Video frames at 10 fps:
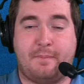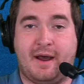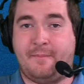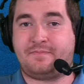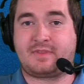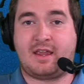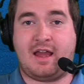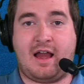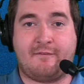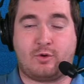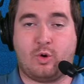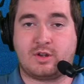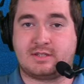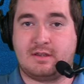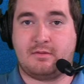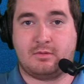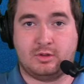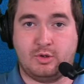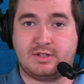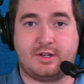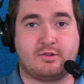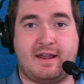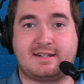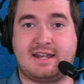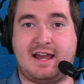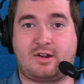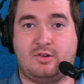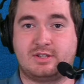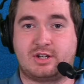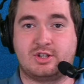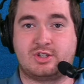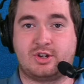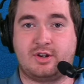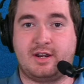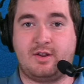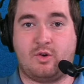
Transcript: But, of course, losing your right tackle is concerning,